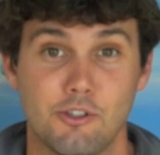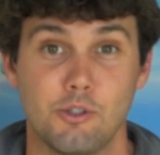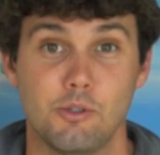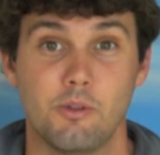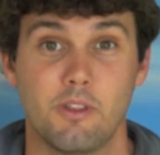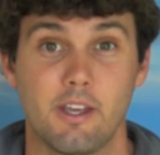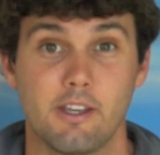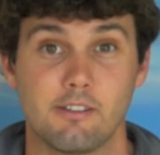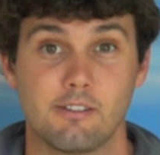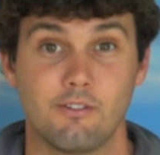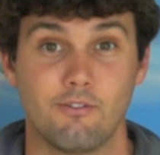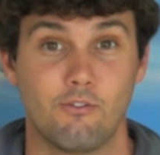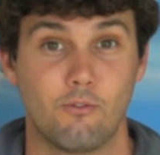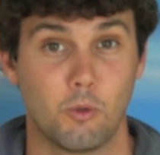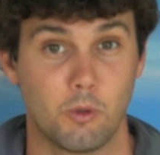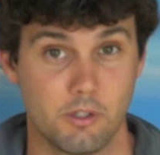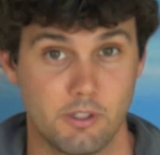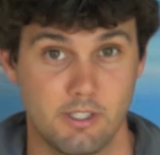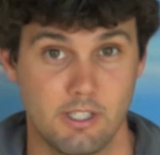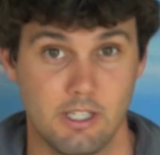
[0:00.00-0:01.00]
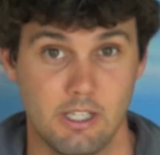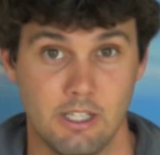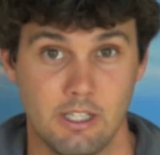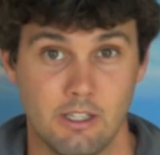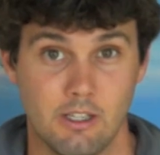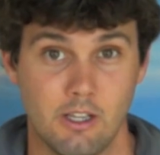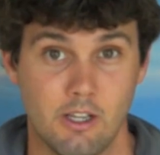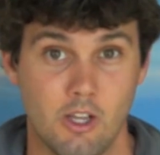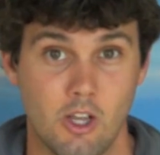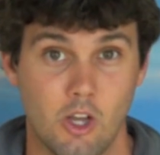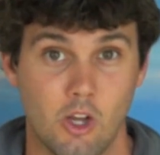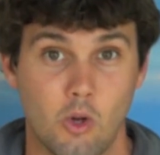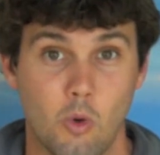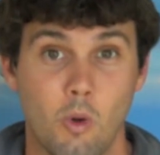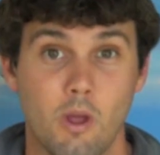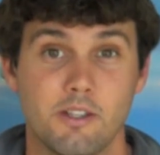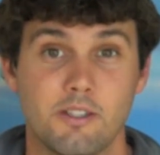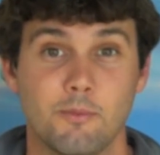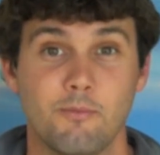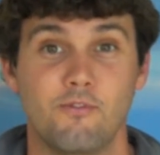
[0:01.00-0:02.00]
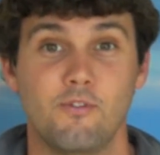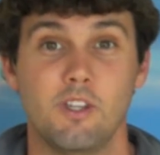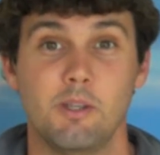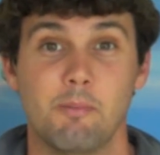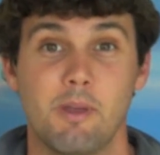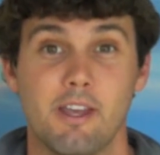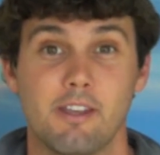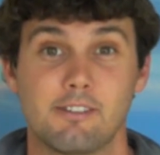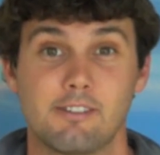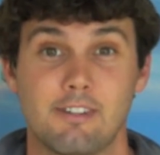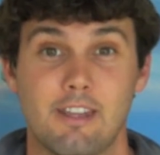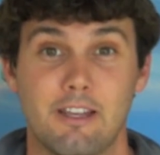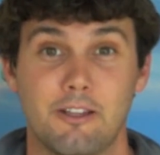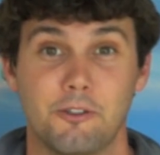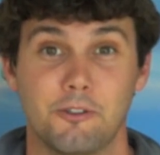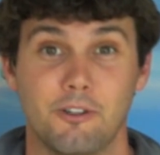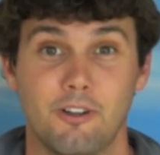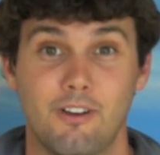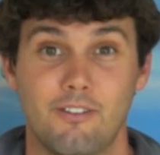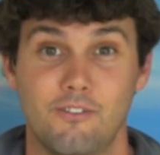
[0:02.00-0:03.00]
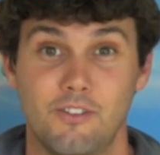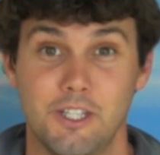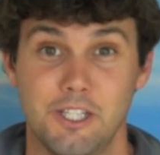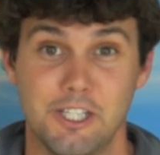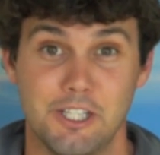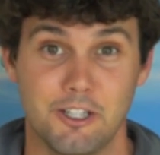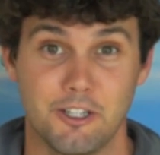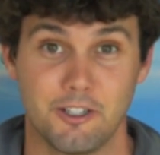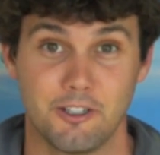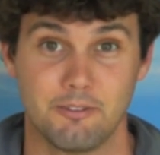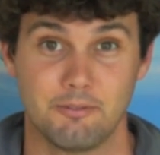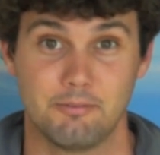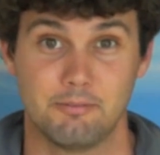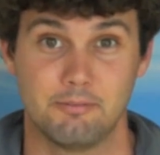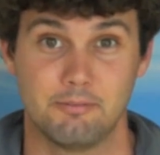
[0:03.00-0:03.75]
2014 Quantum Female Sailor of the Year.